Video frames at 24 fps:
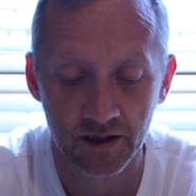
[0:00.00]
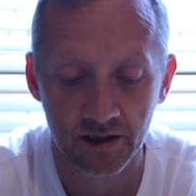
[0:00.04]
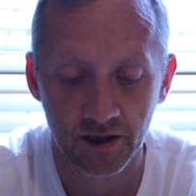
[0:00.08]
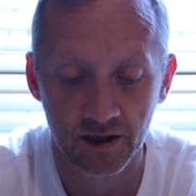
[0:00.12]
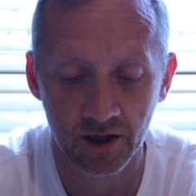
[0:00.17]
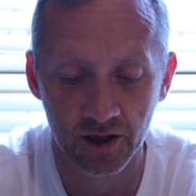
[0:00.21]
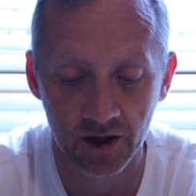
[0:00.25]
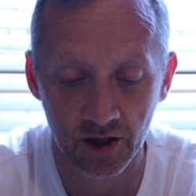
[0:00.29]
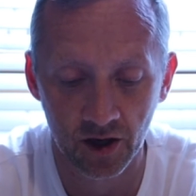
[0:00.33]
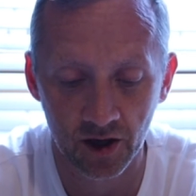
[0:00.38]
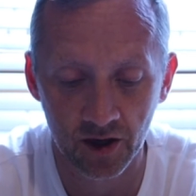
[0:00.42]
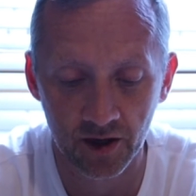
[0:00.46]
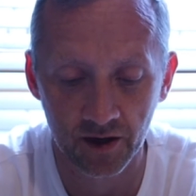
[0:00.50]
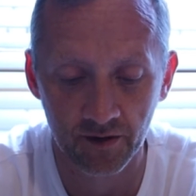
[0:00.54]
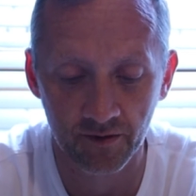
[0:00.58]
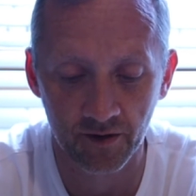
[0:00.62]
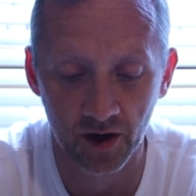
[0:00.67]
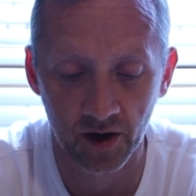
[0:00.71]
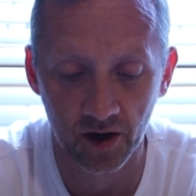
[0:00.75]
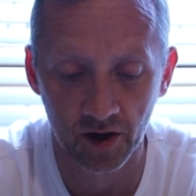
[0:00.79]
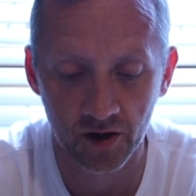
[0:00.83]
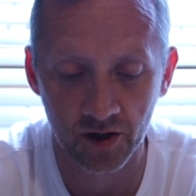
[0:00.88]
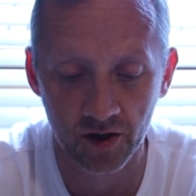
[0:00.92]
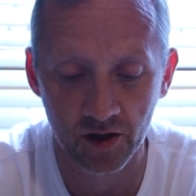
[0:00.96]
Alternative
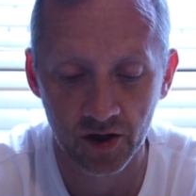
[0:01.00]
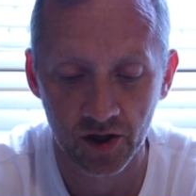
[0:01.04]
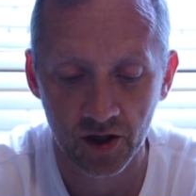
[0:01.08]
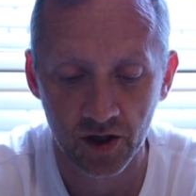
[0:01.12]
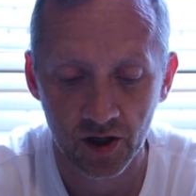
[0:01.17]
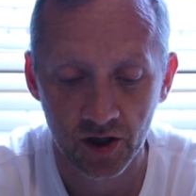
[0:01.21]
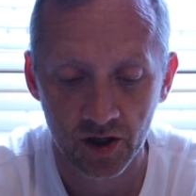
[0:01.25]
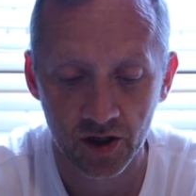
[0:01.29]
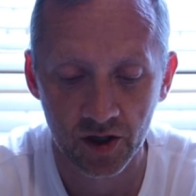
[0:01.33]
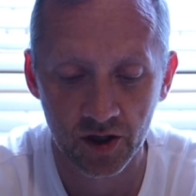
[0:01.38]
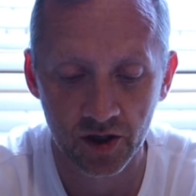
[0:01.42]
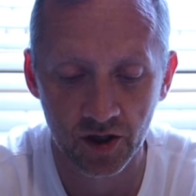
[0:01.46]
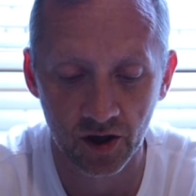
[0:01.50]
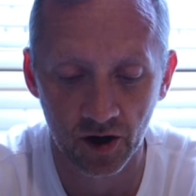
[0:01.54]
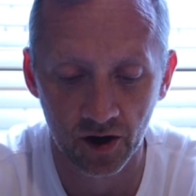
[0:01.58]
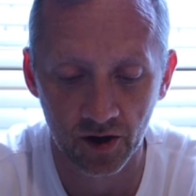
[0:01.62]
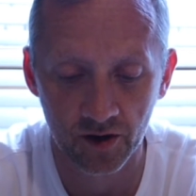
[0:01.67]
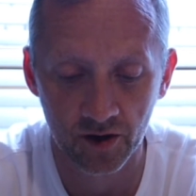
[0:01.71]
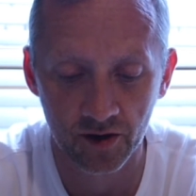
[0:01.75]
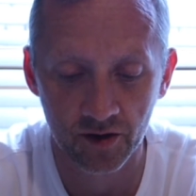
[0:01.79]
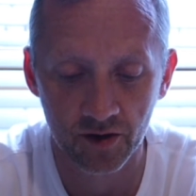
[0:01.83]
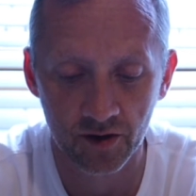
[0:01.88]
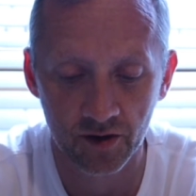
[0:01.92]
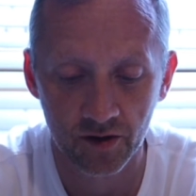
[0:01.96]
hours
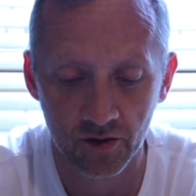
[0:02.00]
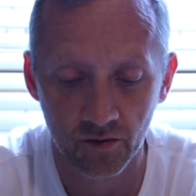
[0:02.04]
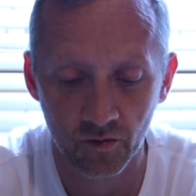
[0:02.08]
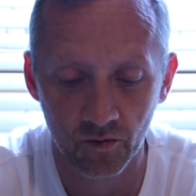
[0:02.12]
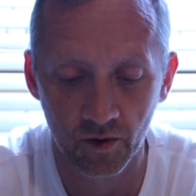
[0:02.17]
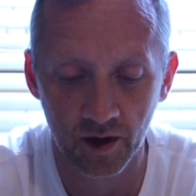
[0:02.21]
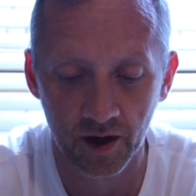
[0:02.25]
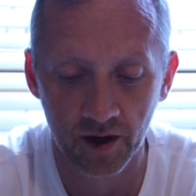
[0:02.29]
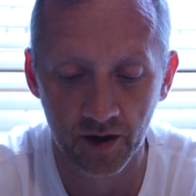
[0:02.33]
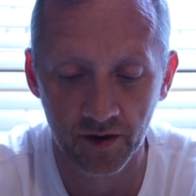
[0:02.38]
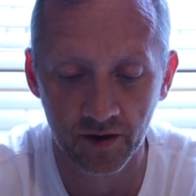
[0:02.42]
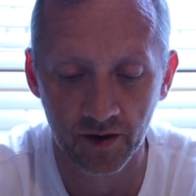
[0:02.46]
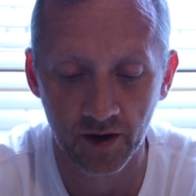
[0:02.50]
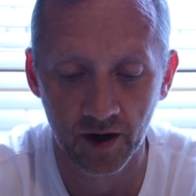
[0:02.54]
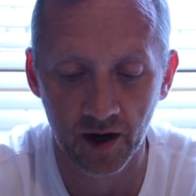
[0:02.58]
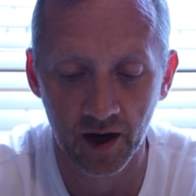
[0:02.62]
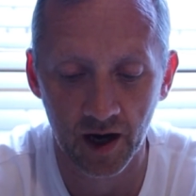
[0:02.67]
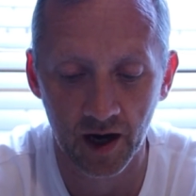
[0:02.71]
starting with